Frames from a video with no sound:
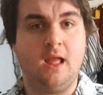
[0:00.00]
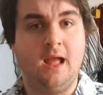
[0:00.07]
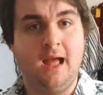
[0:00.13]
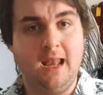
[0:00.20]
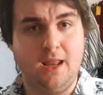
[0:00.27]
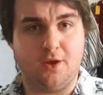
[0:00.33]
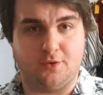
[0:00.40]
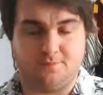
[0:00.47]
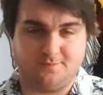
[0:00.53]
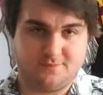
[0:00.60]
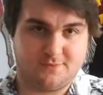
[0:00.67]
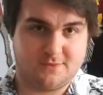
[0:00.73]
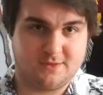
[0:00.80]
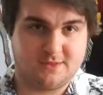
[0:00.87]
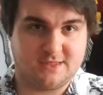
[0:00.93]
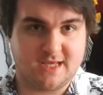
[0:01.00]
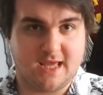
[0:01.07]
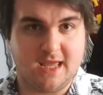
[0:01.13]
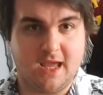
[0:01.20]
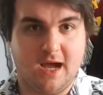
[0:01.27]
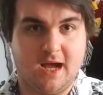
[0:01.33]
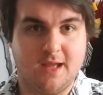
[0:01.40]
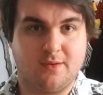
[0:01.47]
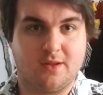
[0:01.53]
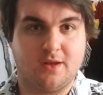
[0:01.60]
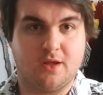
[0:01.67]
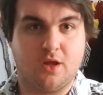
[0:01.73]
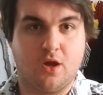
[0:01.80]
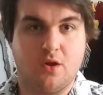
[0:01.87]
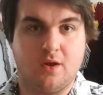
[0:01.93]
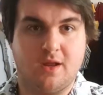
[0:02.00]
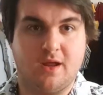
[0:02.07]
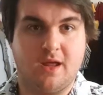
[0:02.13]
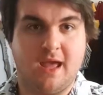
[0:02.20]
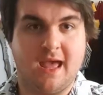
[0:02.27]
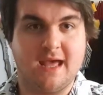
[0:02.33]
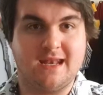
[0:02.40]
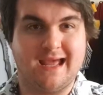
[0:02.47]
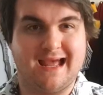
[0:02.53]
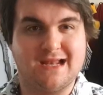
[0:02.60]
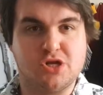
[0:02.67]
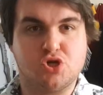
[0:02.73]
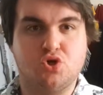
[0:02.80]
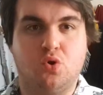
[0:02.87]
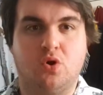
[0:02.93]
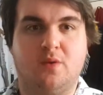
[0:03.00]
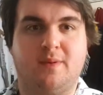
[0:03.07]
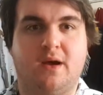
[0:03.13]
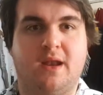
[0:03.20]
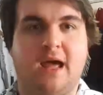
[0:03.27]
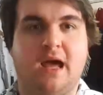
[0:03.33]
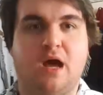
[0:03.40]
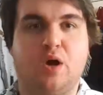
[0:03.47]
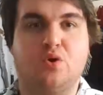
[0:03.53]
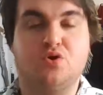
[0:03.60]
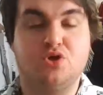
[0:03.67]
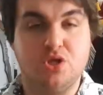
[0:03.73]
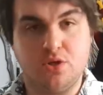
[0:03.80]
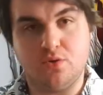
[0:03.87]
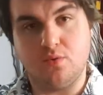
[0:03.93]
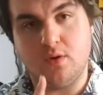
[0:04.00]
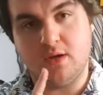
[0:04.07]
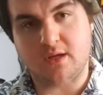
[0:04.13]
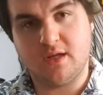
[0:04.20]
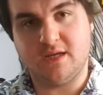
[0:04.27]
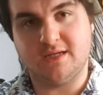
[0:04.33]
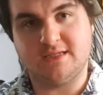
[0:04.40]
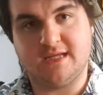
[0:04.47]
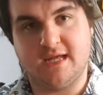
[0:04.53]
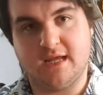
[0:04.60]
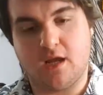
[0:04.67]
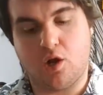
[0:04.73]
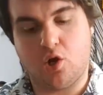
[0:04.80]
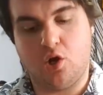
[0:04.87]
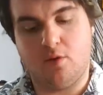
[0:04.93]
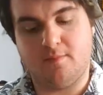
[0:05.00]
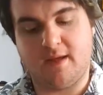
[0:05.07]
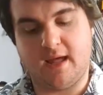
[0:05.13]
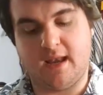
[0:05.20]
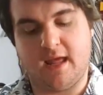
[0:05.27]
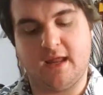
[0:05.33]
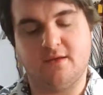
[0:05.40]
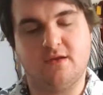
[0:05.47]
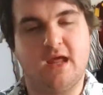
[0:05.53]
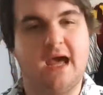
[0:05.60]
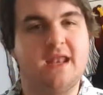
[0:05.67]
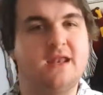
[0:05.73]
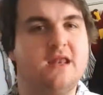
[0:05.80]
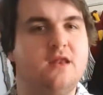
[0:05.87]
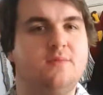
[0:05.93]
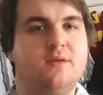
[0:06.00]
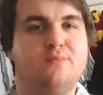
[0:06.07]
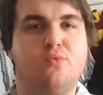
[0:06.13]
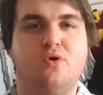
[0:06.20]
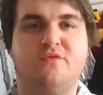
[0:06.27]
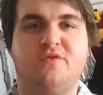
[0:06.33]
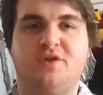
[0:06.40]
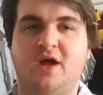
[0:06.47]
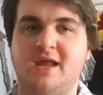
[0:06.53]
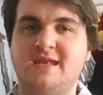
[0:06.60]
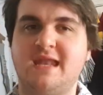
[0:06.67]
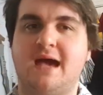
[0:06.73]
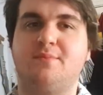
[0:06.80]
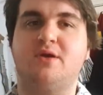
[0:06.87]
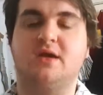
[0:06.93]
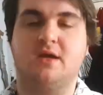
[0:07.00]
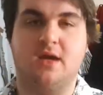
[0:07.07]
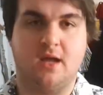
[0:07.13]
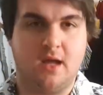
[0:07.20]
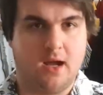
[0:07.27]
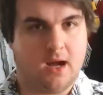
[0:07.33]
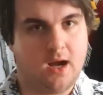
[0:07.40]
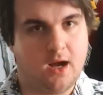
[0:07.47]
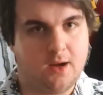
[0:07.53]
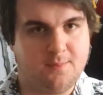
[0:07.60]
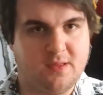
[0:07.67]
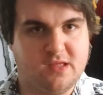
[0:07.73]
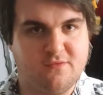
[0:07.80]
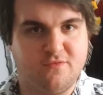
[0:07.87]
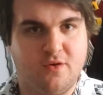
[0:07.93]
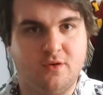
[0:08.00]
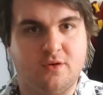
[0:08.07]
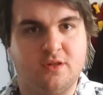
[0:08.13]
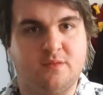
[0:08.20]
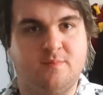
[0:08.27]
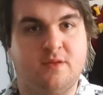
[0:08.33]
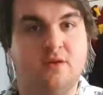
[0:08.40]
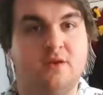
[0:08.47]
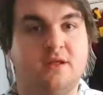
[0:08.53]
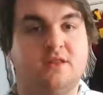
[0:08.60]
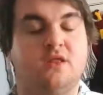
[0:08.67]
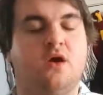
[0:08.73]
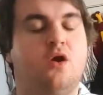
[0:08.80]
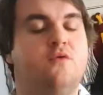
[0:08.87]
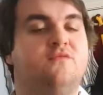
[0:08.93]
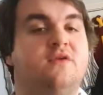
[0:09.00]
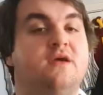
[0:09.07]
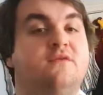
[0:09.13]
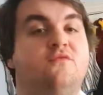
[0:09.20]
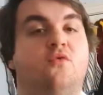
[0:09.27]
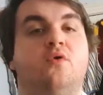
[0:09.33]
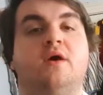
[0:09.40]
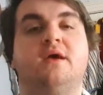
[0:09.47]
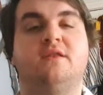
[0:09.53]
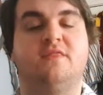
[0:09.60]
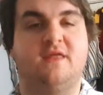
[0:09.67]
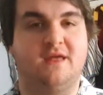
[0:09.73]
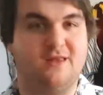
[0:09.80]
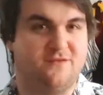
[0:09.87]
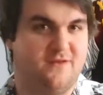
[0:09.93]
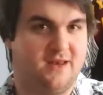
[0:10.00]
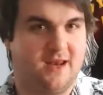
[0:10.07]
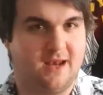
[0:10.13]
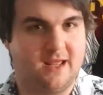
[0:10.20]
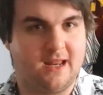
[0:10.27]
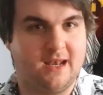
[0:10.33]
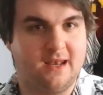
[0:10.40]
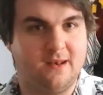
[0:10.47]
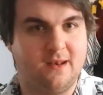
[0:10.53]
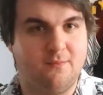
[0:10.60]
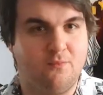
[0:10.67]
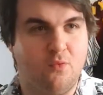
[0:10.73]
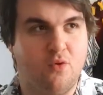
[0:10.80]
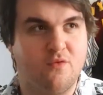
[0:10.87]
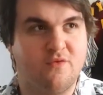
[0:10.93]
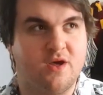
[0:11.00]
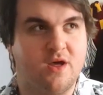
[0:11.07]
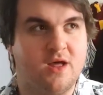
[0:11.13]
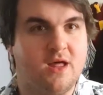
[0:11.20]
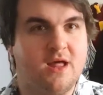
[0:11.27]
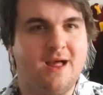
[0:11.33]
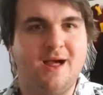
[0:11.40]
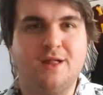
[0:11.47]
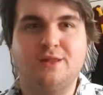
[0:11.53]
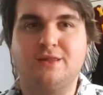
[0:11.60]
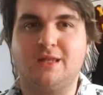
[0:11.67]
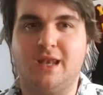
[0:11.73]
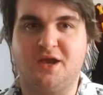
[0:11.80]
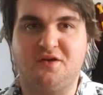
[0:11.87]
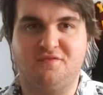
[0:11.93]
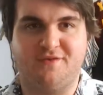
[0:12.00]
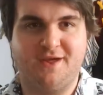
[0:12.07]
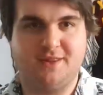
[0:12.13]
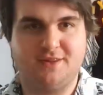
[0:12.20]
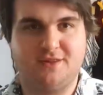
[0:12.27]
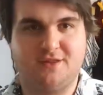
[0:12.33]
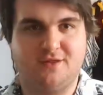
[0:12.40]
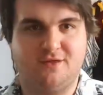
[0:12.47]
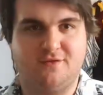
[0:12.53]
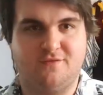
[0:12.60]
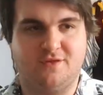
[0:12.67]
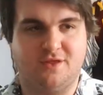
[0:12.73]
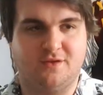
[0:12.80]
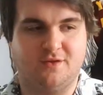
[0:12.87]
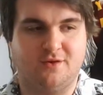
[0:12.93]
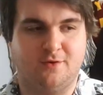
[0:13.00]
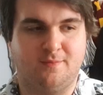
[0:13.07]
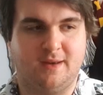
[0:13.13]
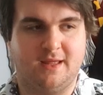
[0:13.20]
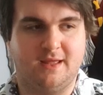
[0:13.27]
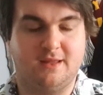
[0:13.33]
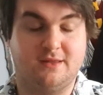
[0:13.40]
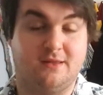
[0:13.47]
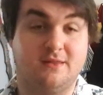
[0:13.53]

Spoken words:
Hello! Today I'm going to go ahead and talk about how you can take combat and add a little bit more of a dynamic RP focused spin on it to hopefully avoid things feeling like more of a slugfest for you and your players.